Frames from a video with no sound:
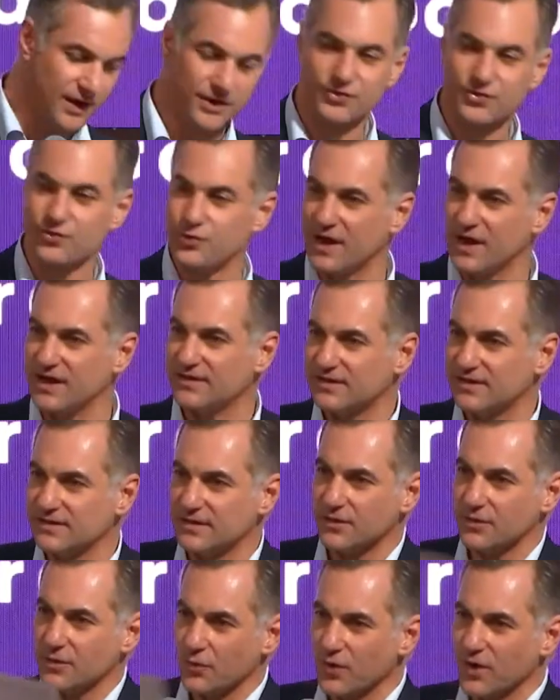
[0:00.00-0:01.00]

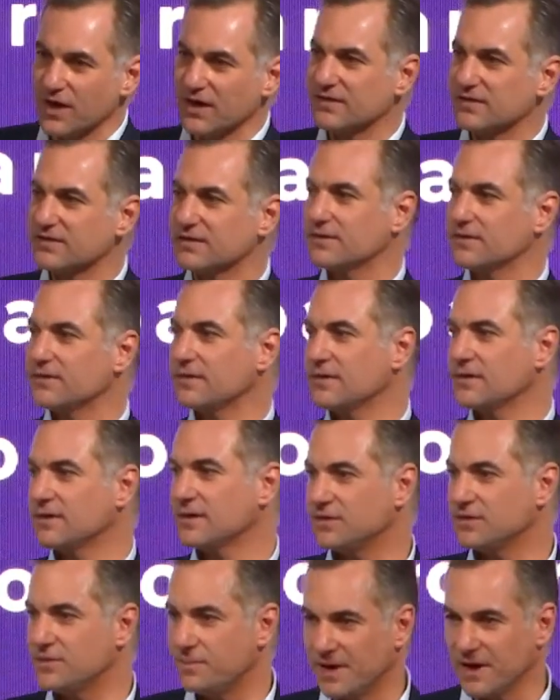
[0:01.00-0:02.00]
created with
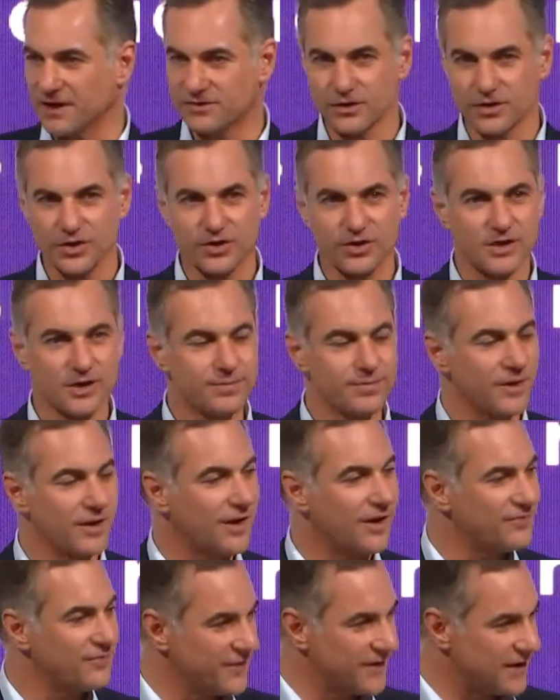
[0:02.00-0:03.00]
the partnership
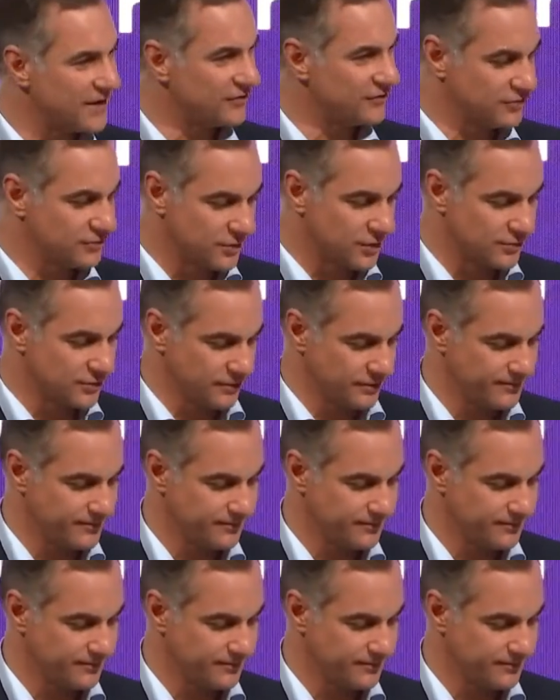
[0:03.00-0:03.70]
of Hello Tomorrow.